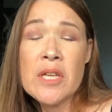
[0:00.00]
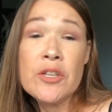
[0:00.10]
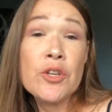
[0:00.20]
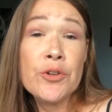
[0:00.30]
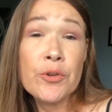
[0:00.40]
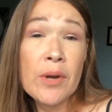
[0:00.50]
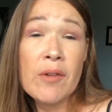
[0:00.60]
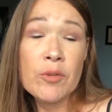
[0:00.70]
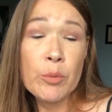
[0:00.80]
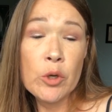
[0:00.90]
You don't have
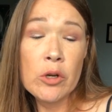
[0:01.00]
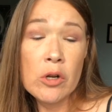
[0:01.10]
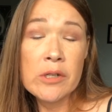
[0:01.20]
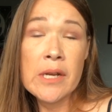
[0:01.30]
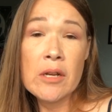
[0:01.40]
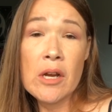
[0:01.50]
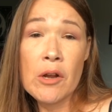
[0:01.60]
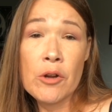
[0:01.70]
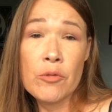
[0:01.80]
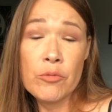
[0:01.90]
to put it on
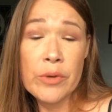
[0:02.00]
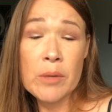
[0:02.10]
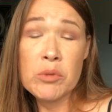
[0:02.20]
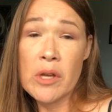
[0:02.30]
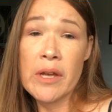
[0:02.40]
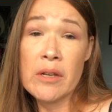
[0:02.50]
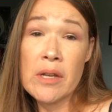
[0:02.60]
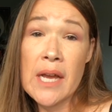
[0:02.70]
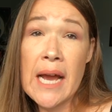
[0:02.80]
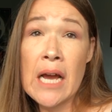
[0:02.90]
or reapply it
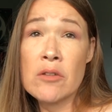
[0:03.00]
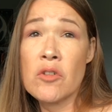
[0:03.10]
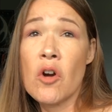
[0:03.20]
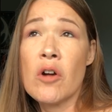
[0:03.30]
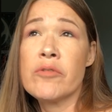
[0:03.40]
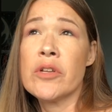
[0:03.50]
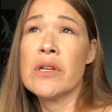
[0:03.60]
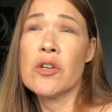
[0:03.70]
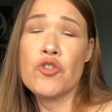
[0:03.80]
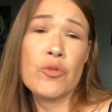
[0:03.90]
as often
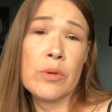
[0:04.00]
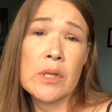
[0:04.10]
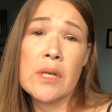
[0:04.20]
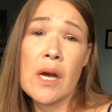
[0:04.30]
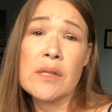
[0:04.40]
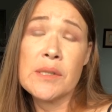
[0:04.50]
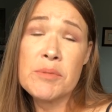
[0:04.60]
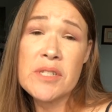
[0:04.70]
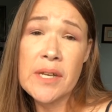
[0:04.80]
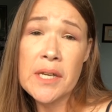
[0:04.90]
as you would a
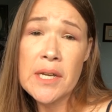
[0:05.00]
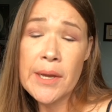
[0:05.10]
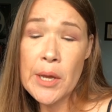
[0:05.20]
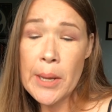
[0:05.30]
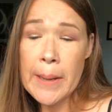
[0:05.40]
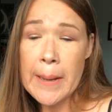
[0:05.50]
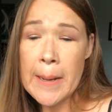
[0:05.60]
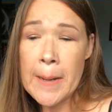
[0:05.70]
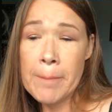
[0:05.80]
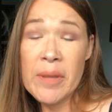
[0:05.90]
lipstick.
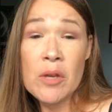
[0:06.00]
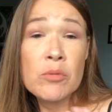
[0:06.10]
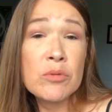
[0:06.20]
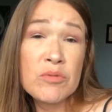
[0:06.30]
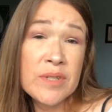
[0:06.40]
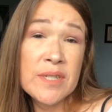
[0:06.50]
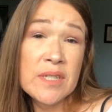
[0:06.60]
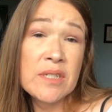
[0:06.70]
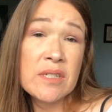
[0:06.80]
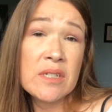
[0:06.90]
It will
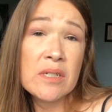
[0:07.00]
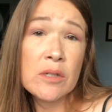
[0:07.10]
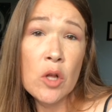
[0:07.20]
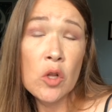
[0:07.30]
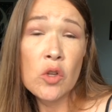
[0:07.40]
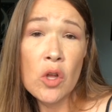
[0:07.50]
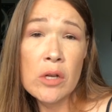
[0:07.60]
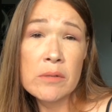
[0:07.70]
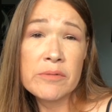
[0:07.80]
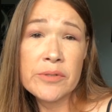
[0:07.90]
resist a lot
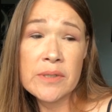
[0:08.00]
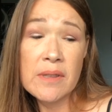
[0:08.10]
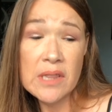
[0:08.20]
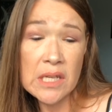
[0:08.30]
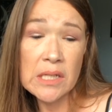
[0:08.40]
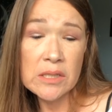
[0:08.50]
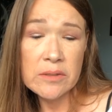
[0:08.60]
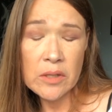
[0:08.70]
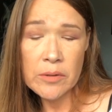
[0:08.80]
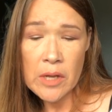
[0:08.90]
of things.